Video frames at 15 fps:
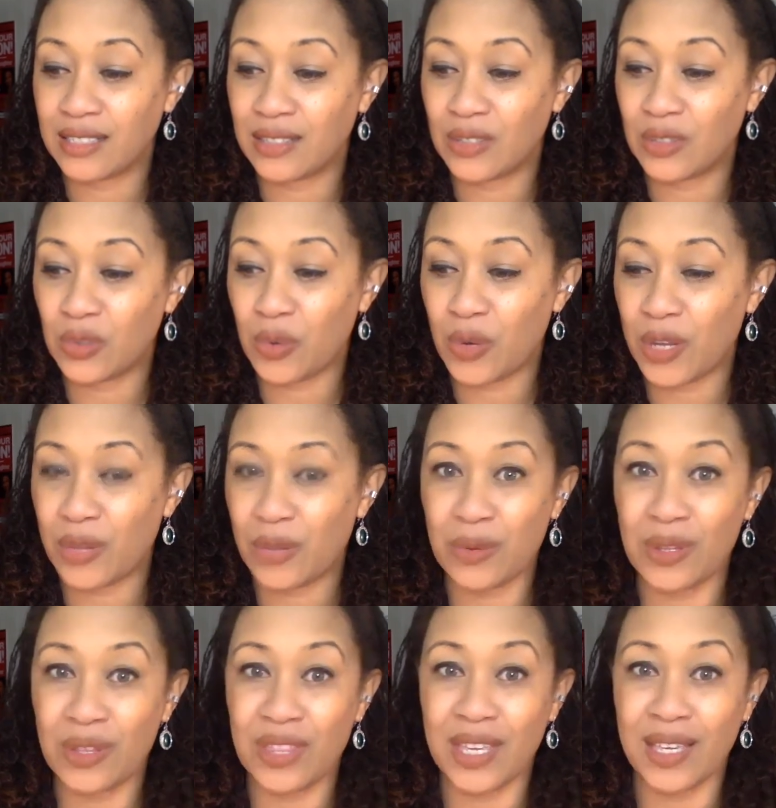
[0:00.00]
sorting through
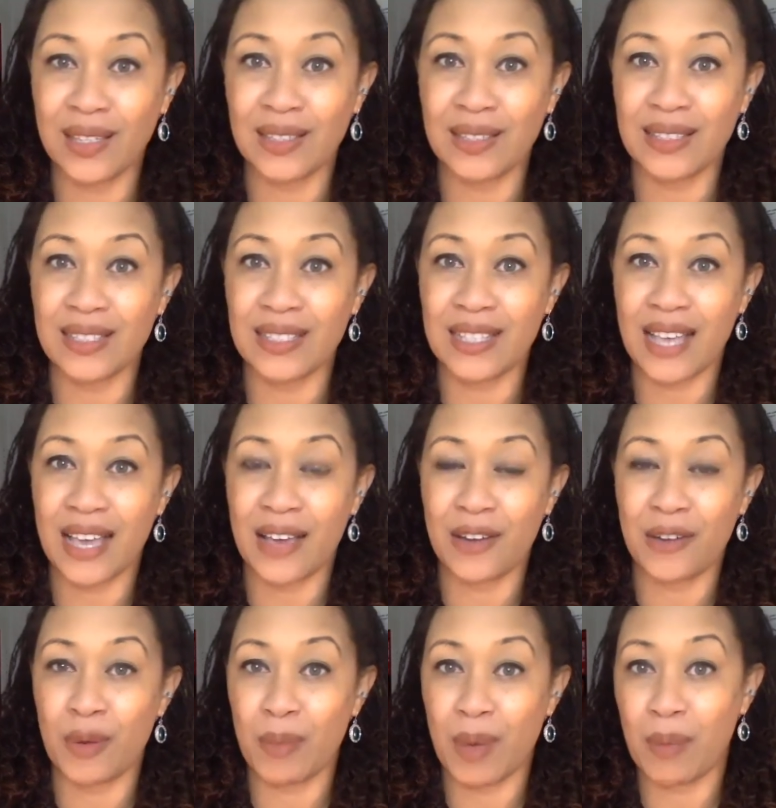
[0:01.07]
the things that
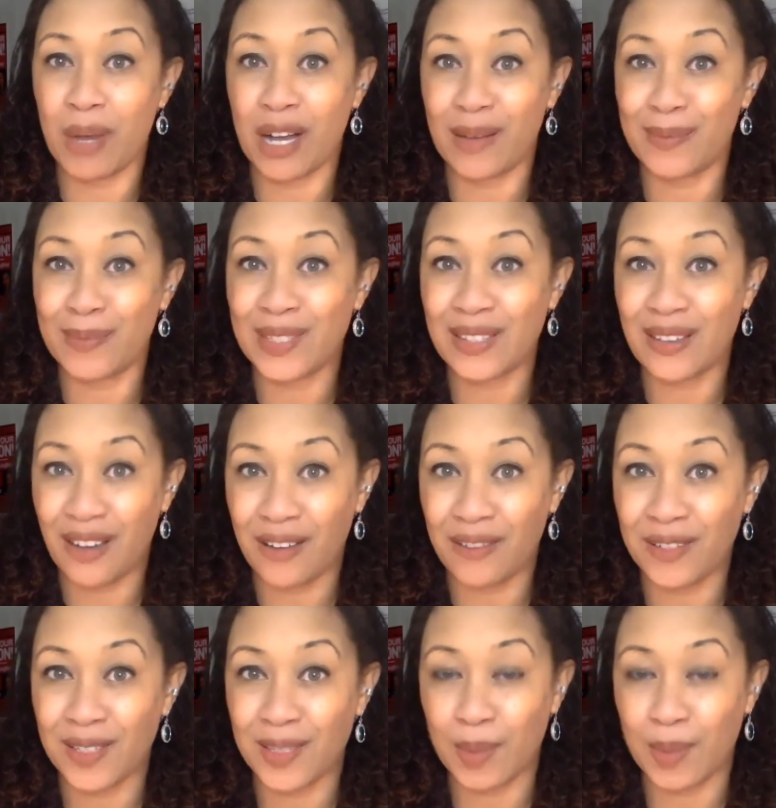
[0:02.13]
are in my mom's office.